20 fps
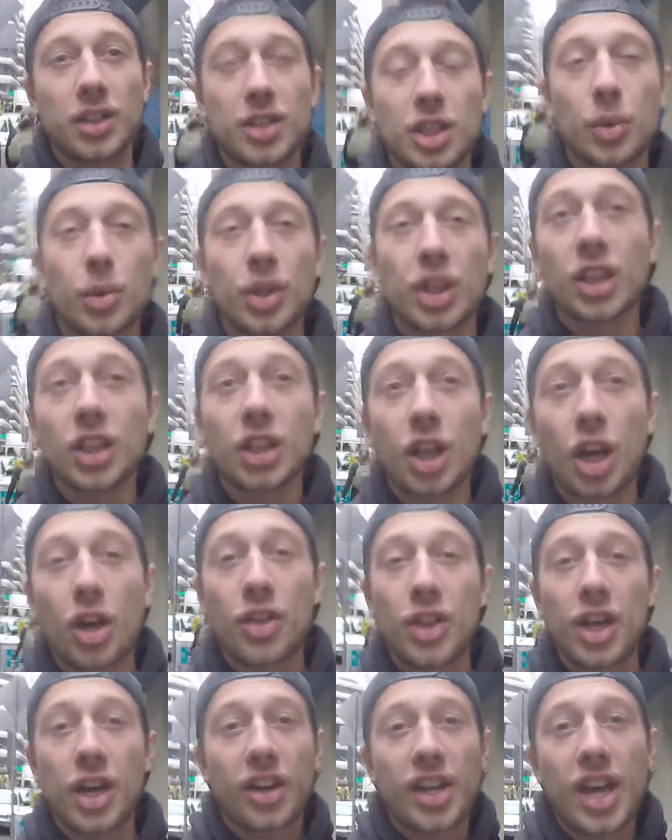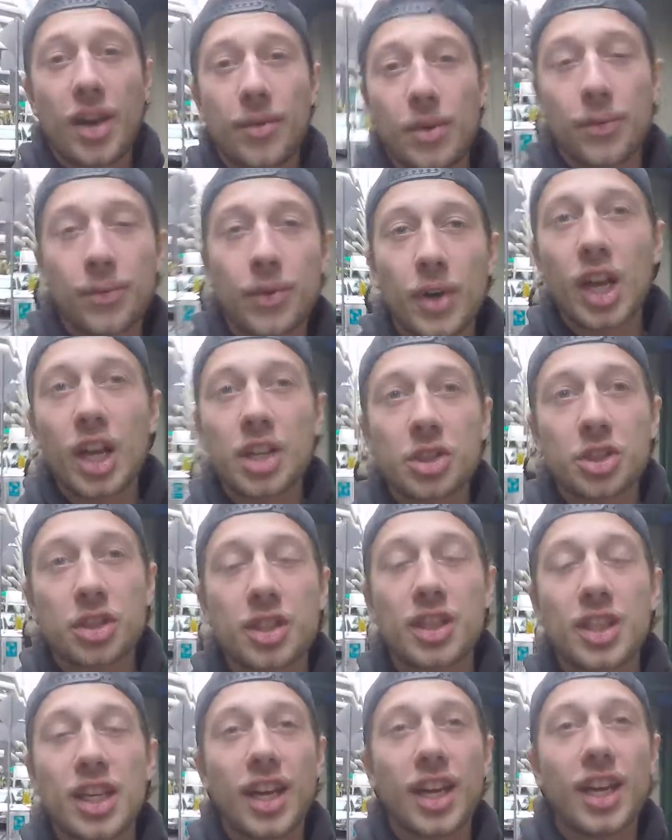So we're going to go there and have it for lunch
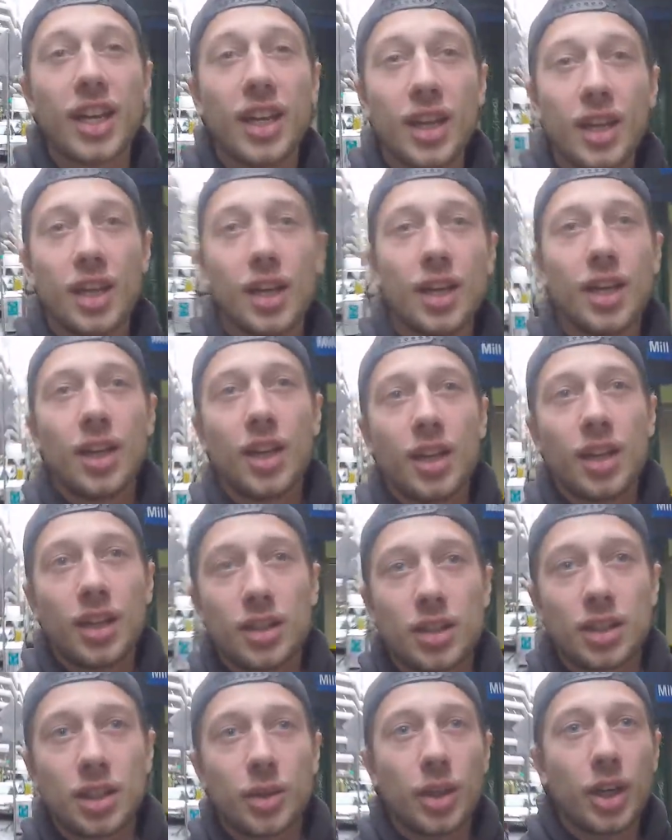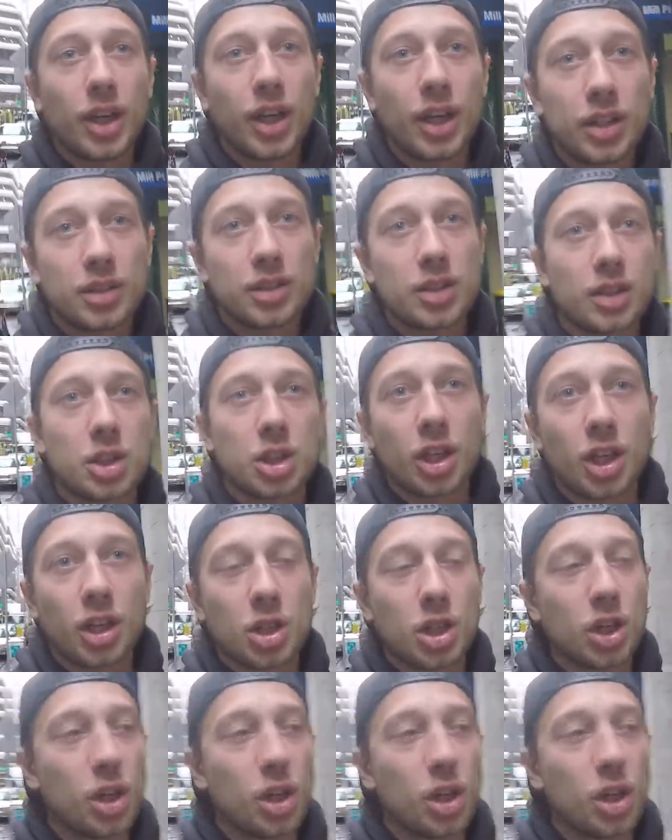today to uh, judge.